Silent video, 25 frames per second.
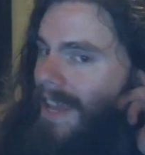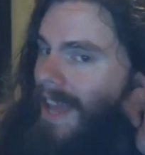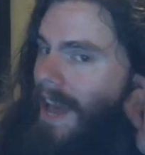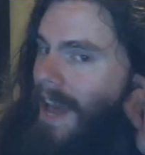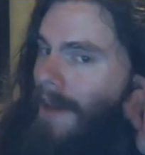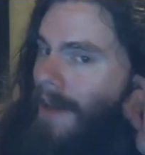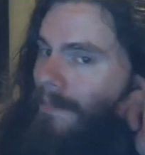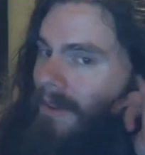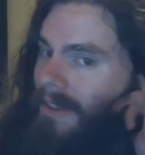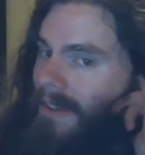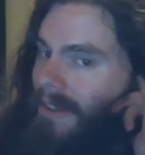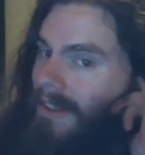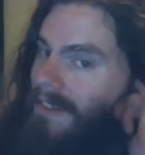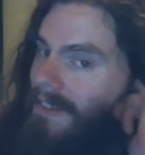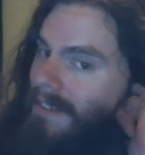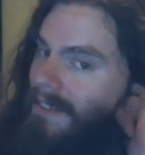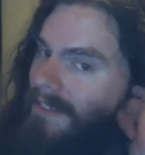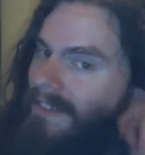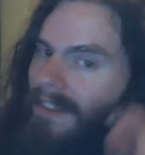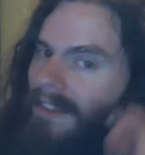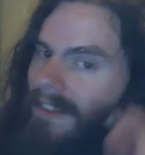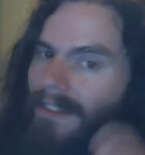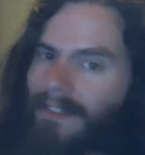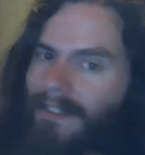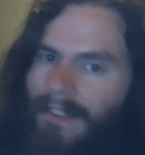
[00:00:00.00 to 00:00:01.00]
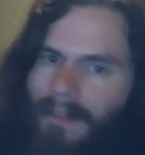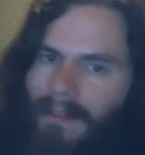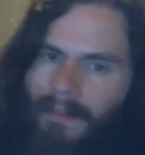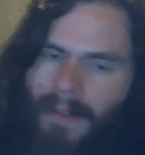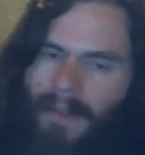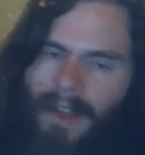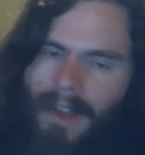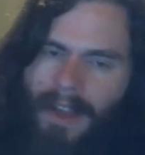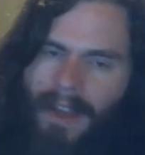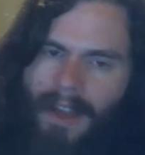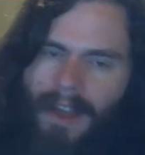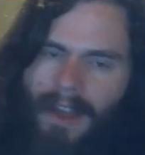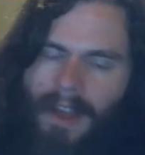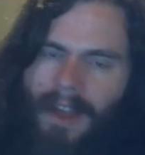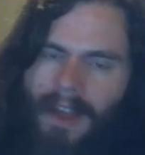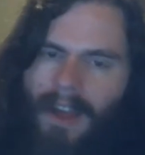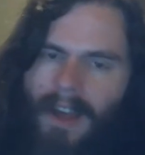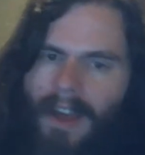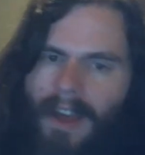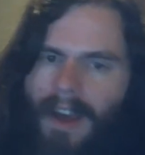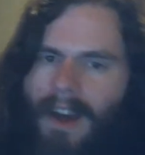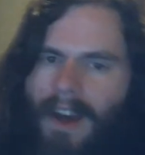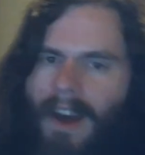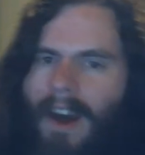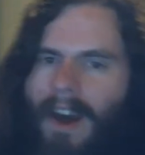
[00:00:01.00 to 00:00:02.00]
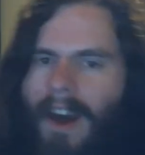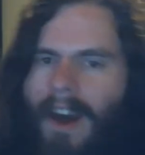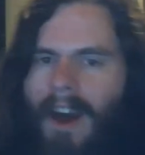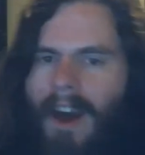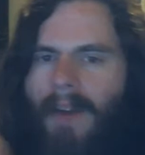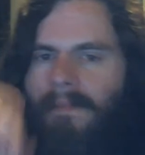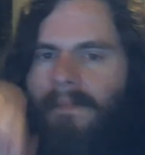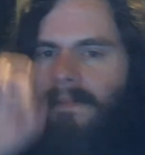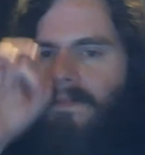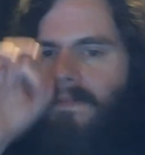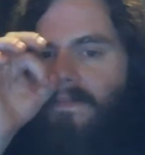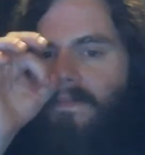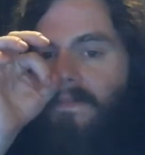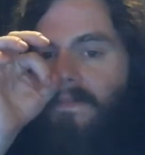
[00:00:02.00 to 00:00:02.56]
capitalist system. Um,